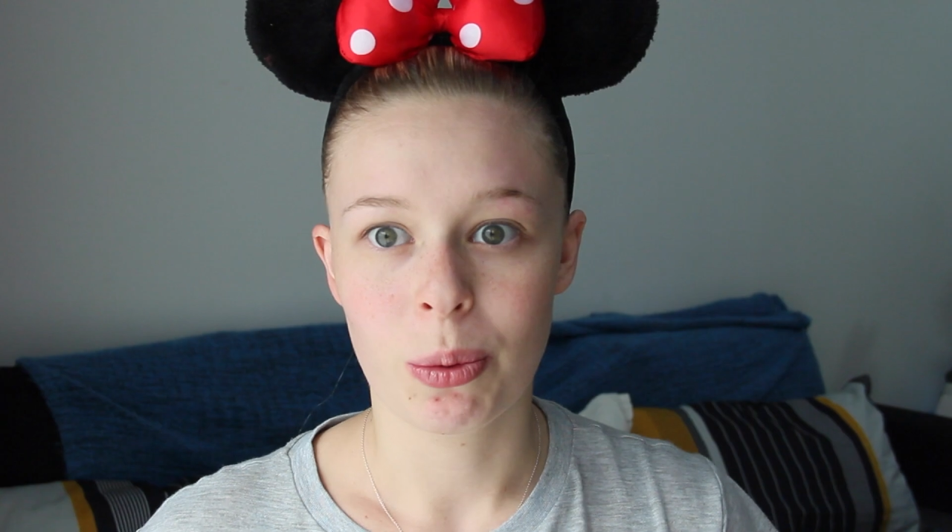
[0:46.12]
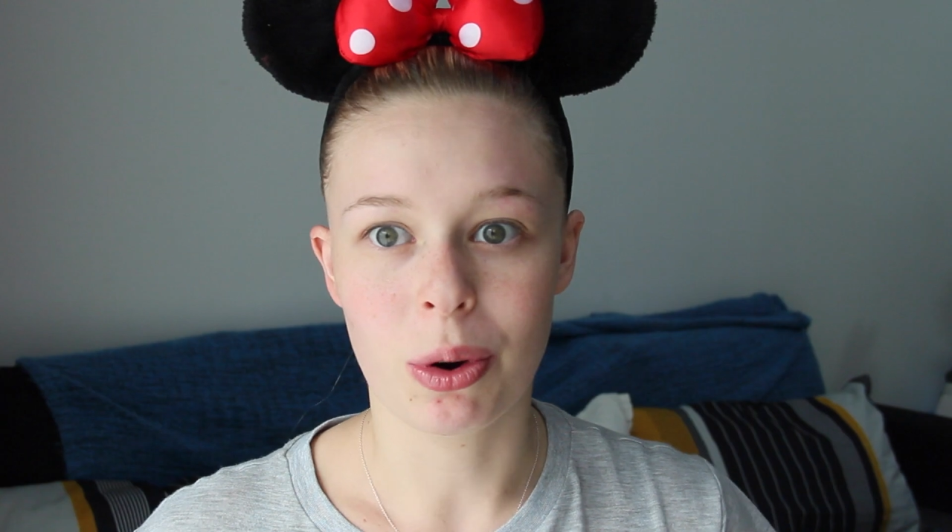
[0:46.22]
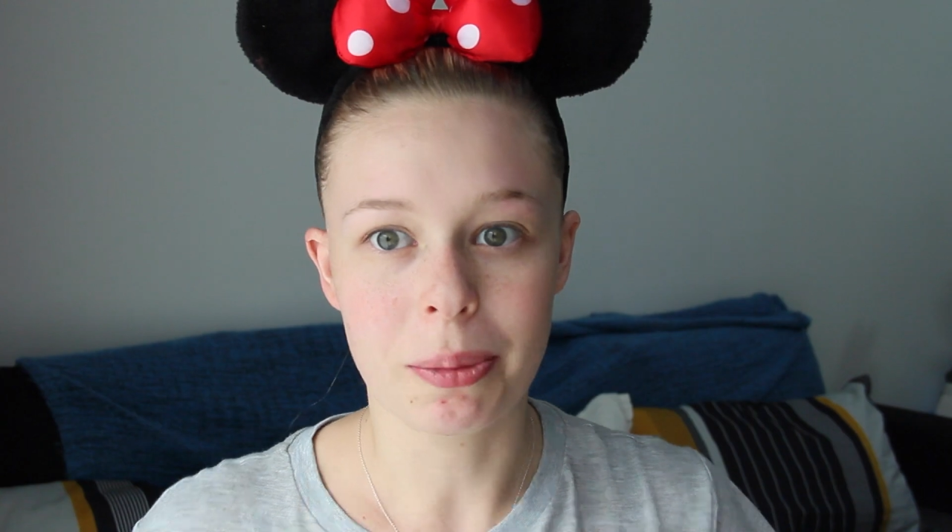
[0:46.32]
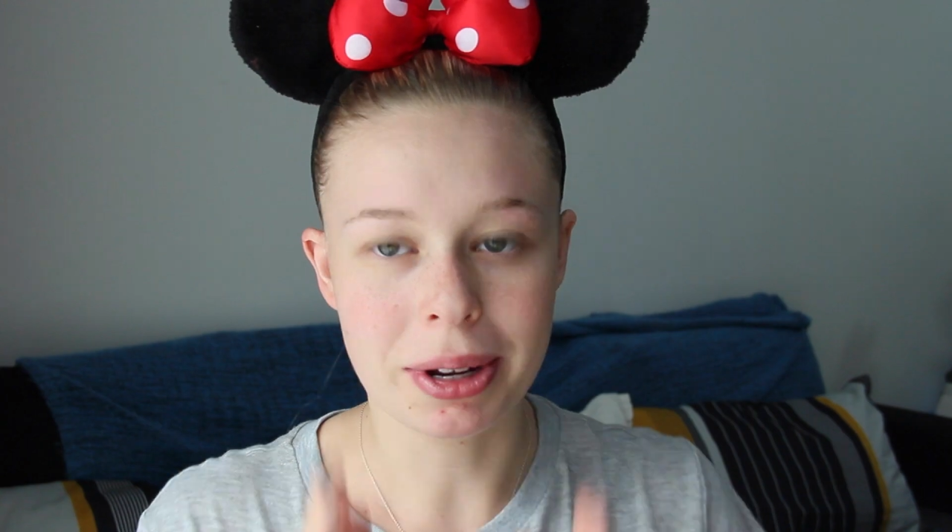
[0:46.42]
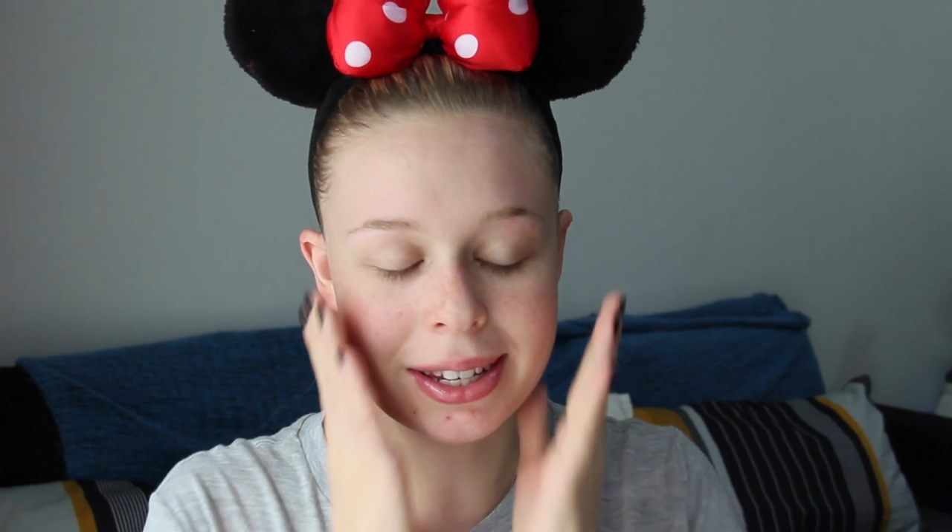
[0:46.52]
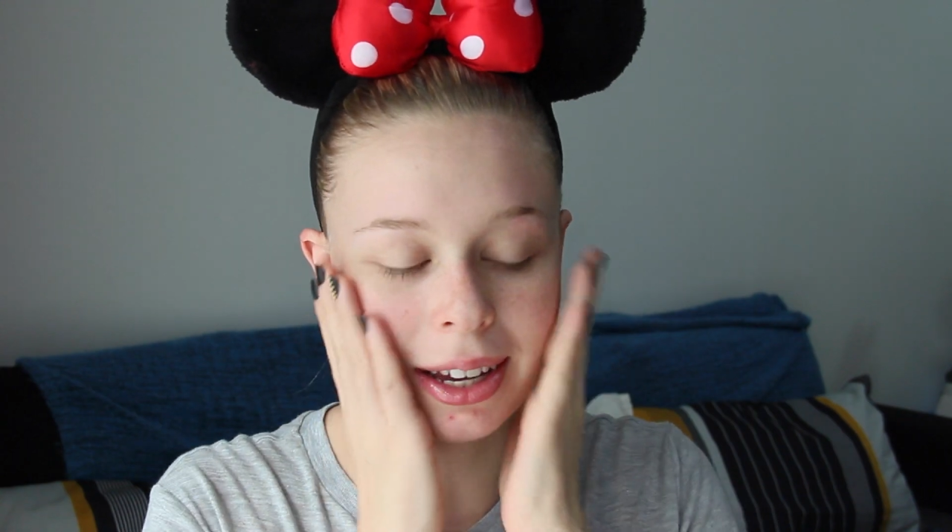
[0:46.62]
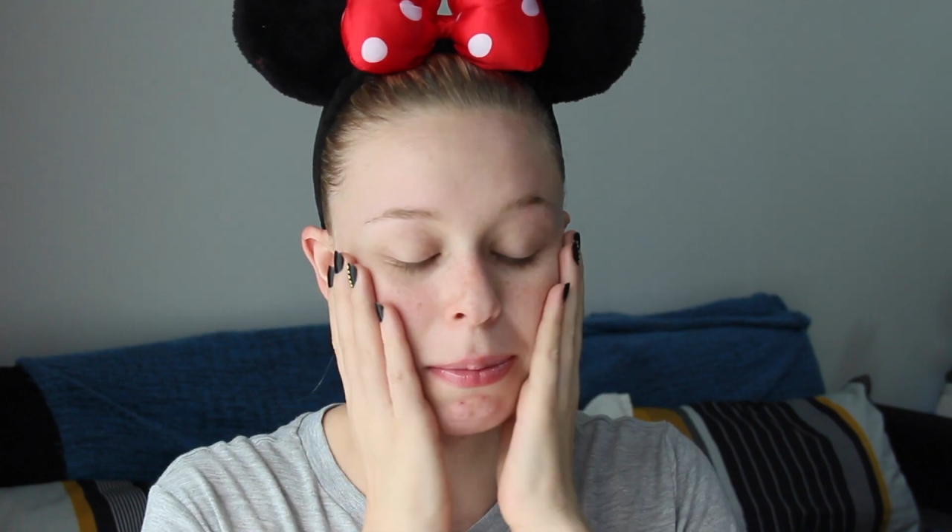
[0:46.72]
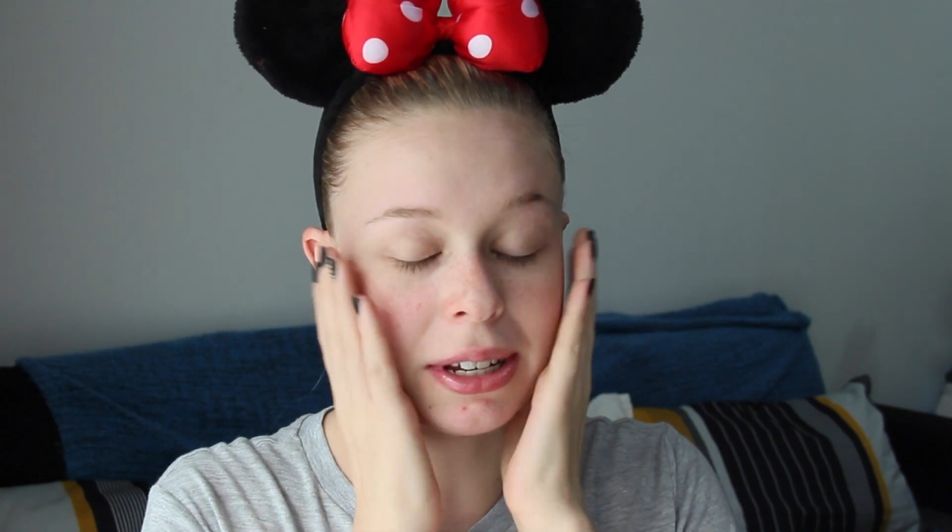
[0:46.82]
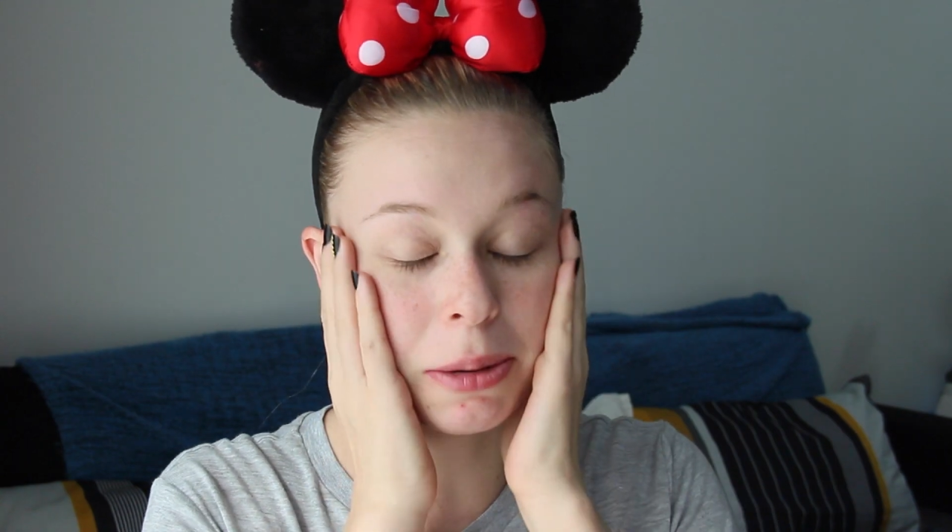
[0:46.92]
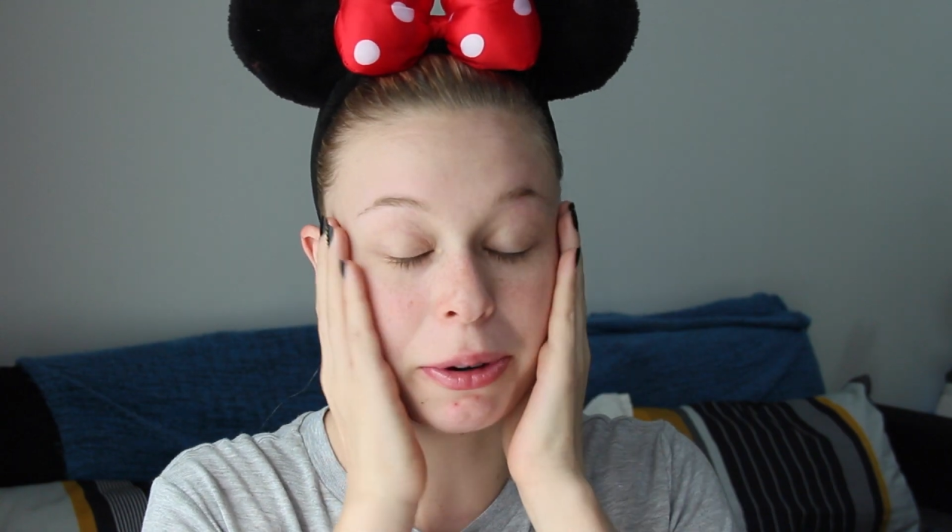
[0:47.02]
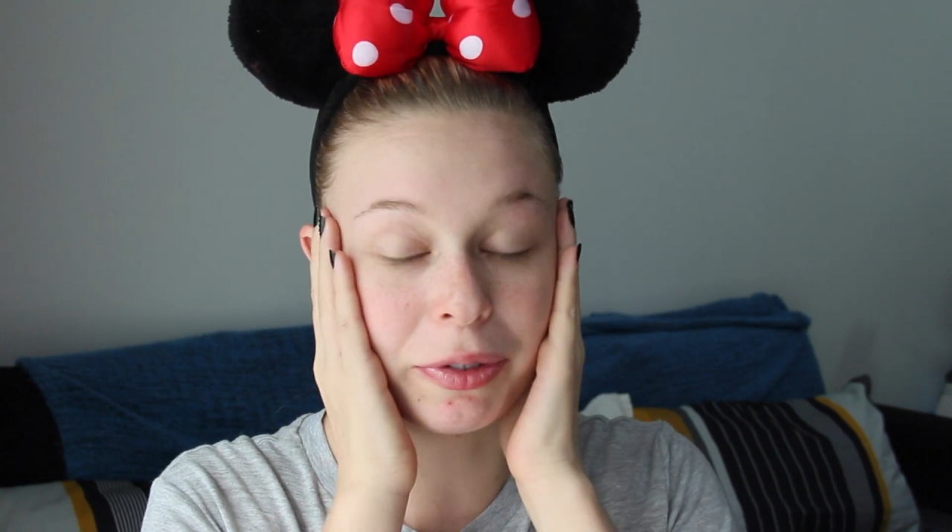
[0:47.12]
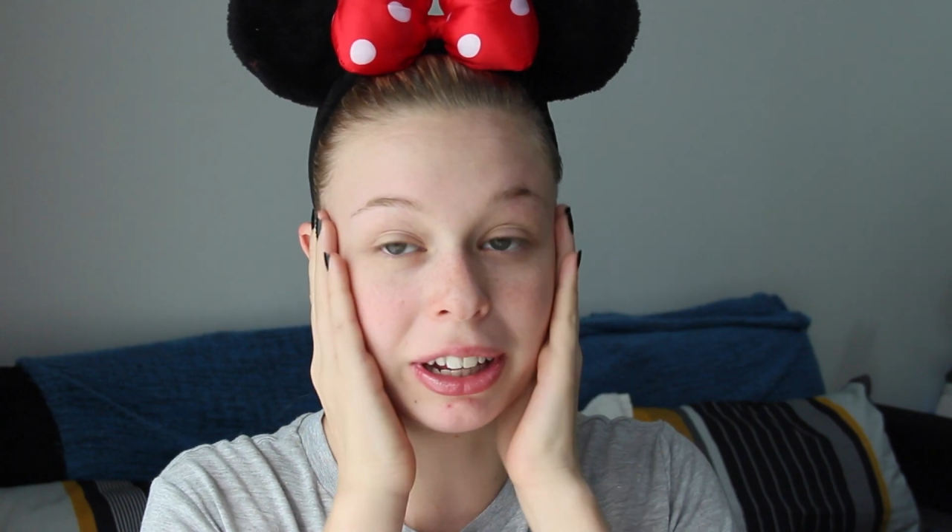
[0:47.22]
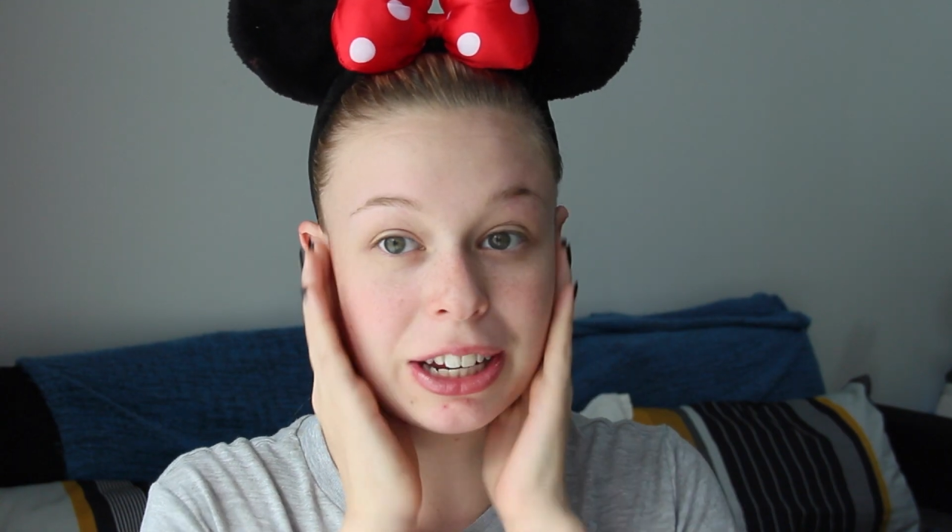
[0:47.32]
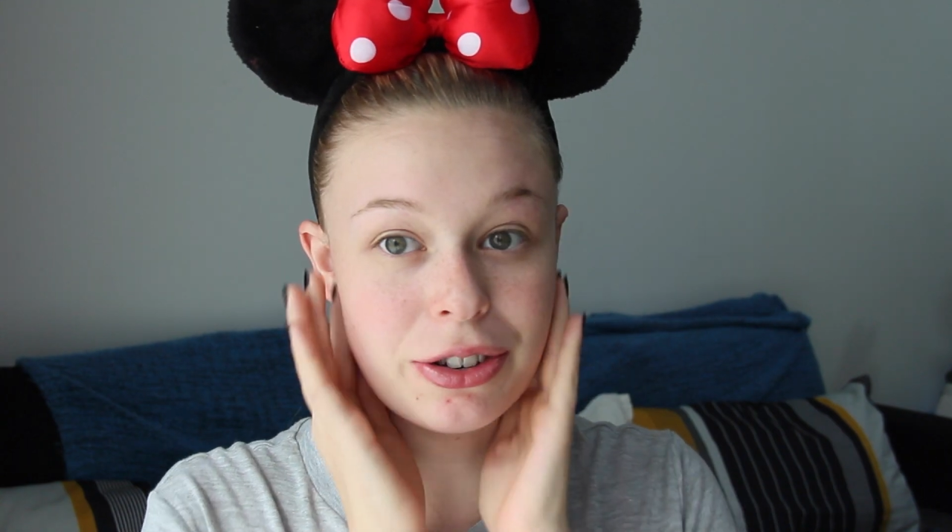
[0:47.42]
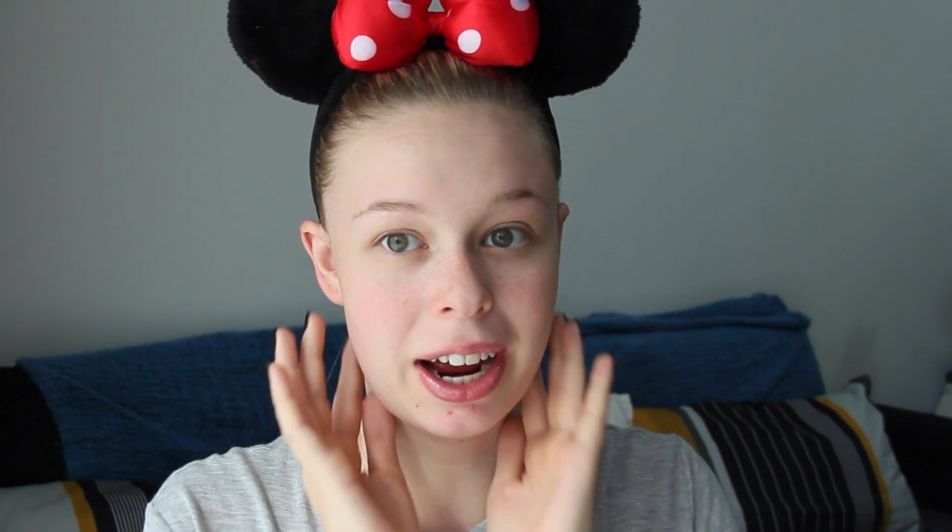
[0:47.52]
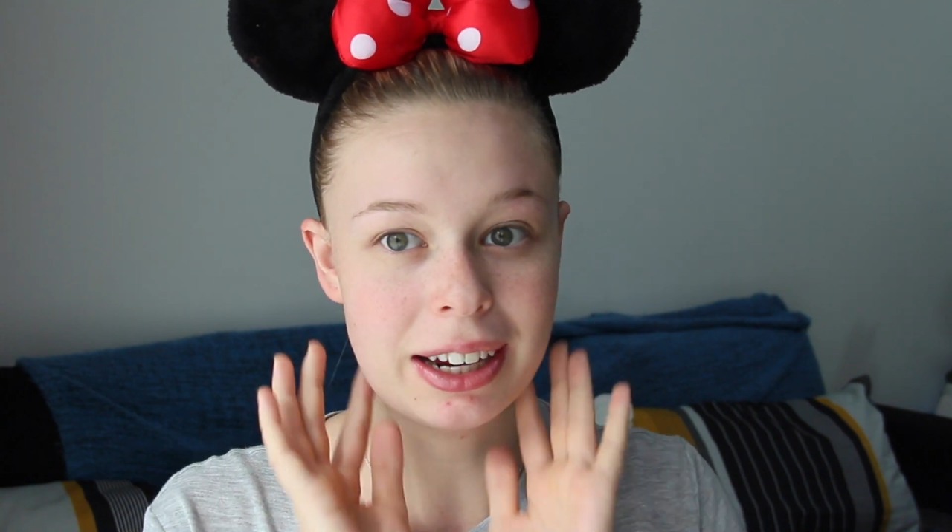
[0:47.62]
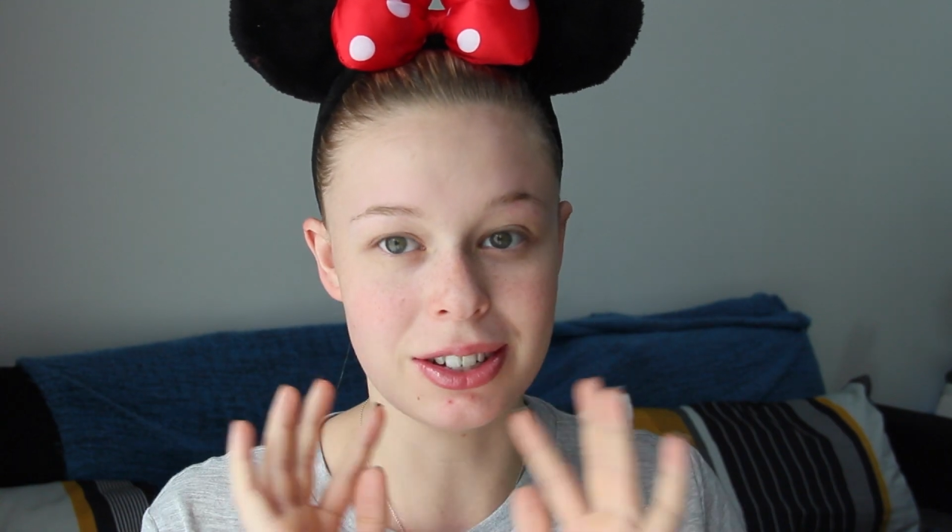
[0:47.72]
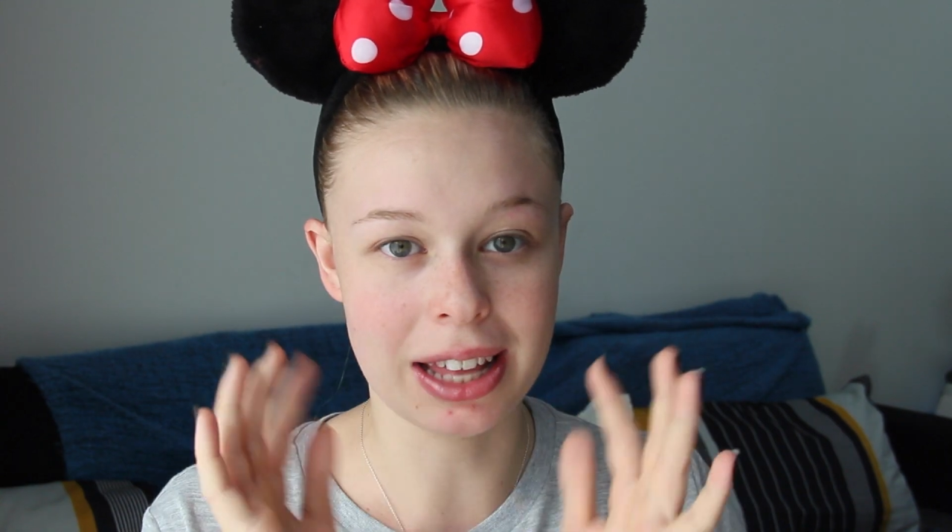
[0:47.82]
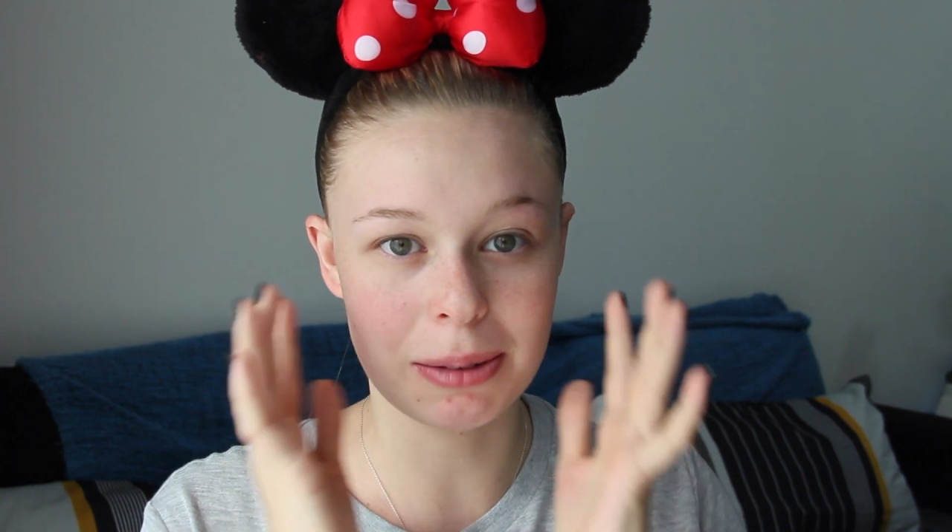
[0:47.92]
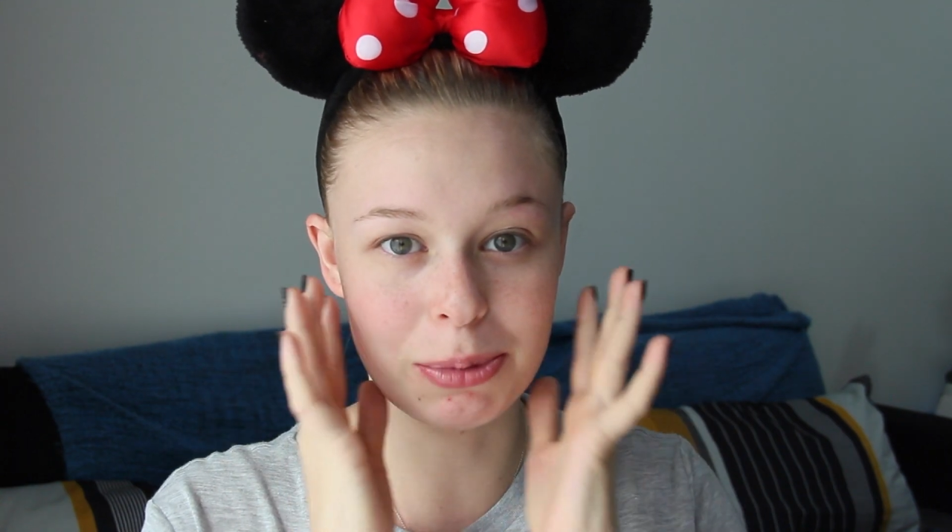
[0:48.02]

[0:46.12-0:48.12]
Oh, my skin must have been really dry because that